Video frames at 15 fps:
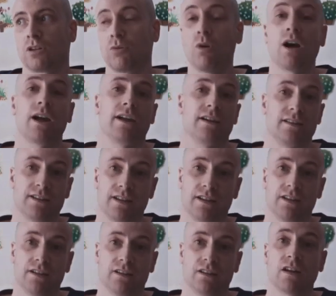kuai, as
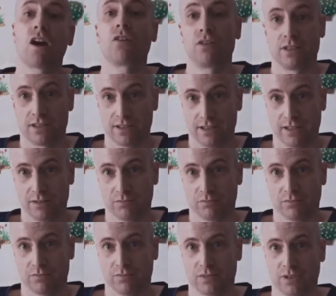in currency.
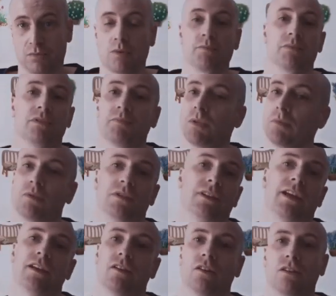Sometimes people
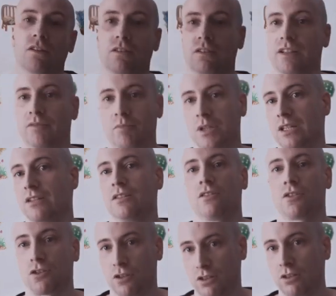say, oh, give
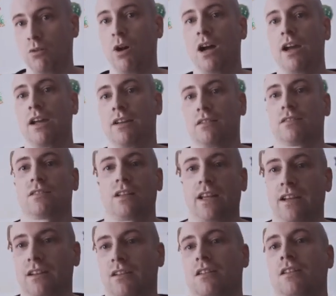me 10 kuai. It's
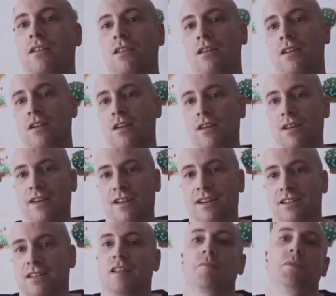like
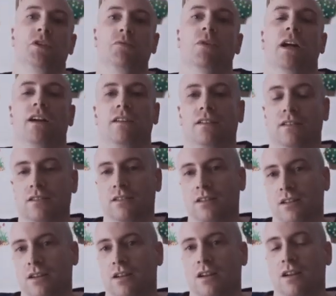same as yuan.
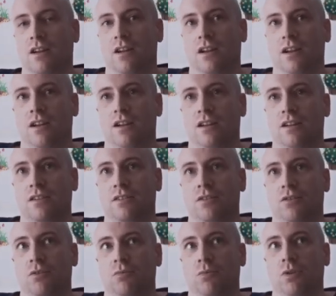
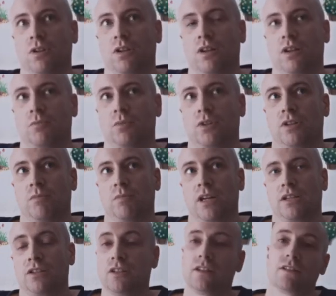So what I'm going to
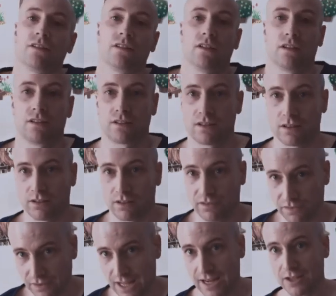imagine is that
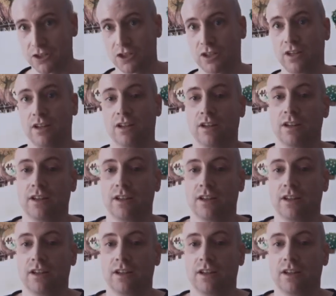the Flash